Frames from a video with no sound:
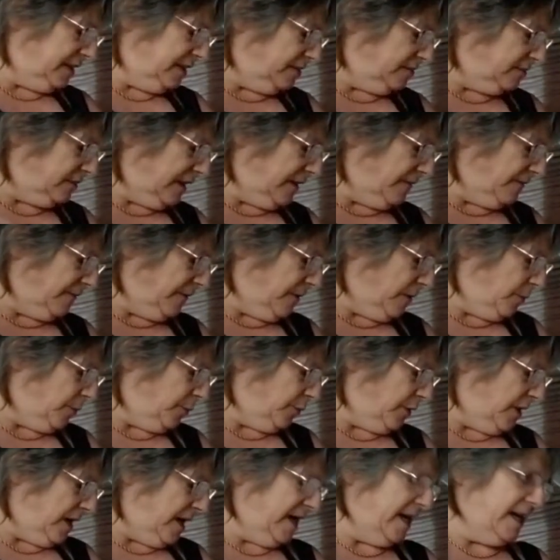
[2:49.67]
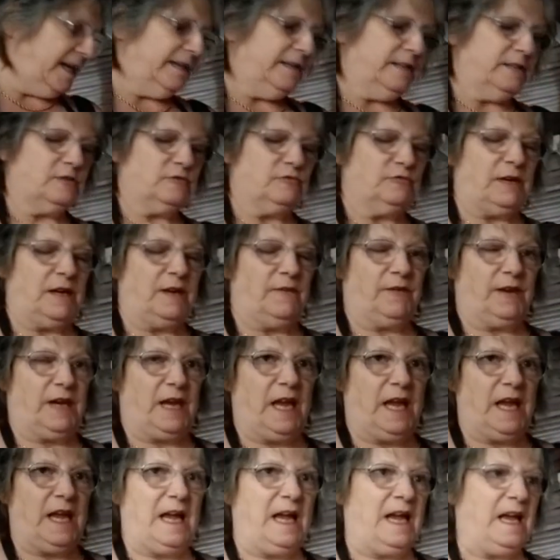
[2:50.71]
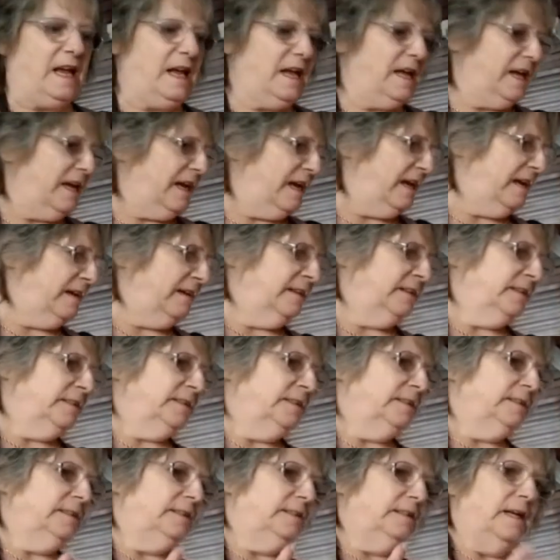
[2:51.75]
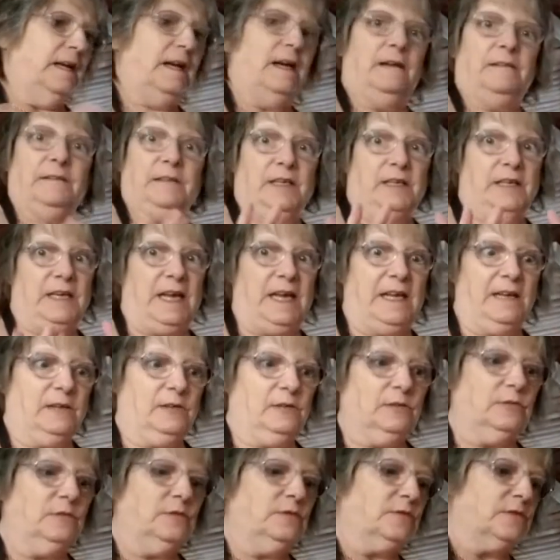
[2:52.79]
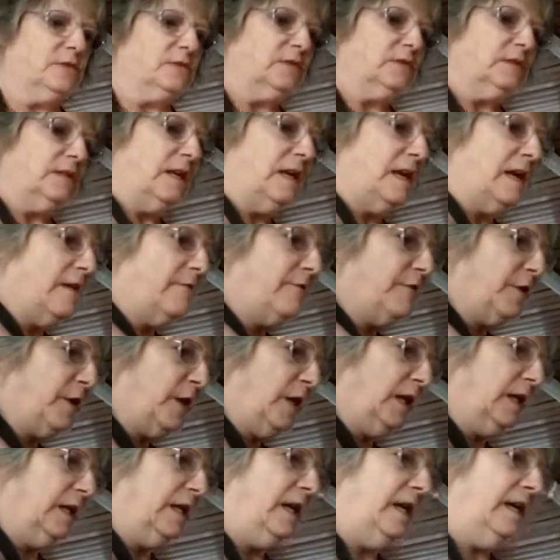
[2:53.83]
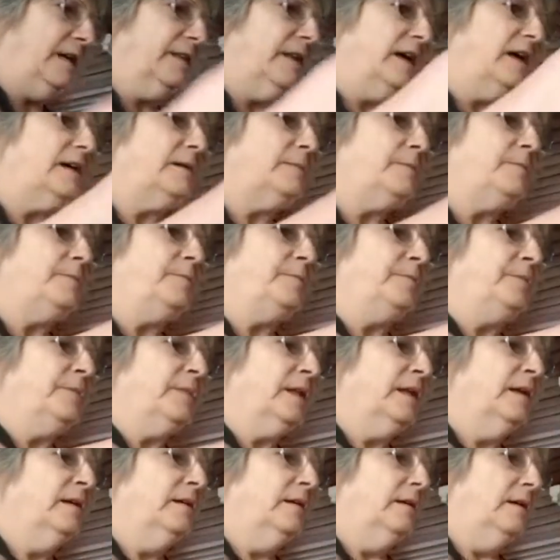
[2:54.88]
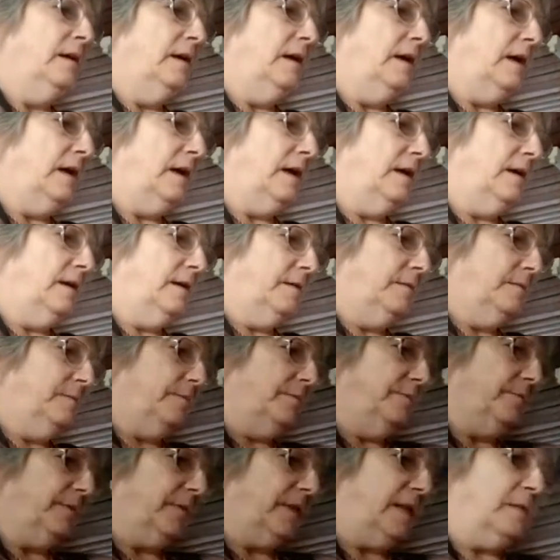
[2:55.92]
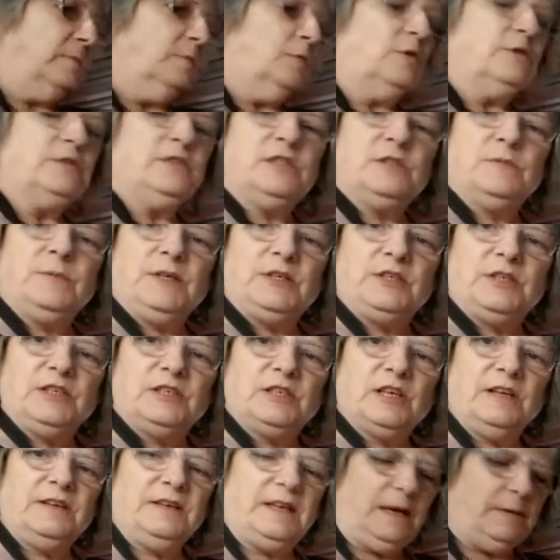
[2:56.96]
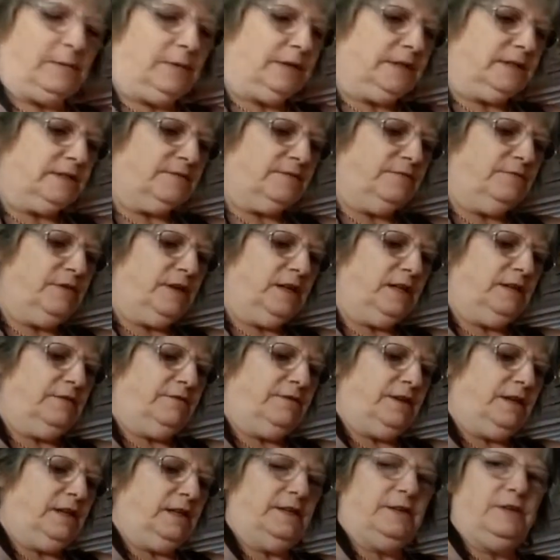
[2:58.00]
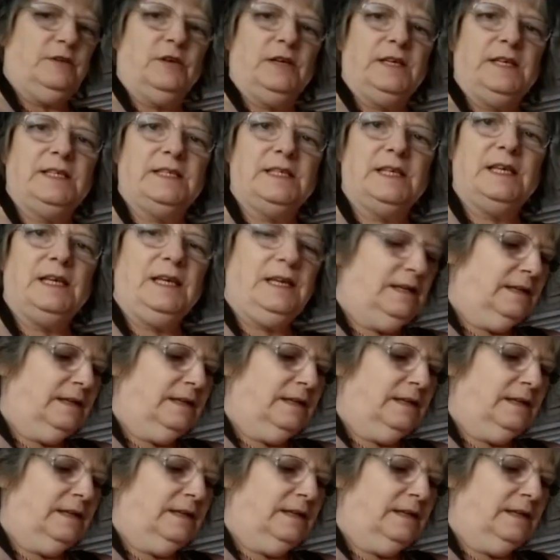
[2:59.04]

is great for your brain, it's great for your hair, your nails, everything like that. I'm going to switch this on now when it's really, really noisy.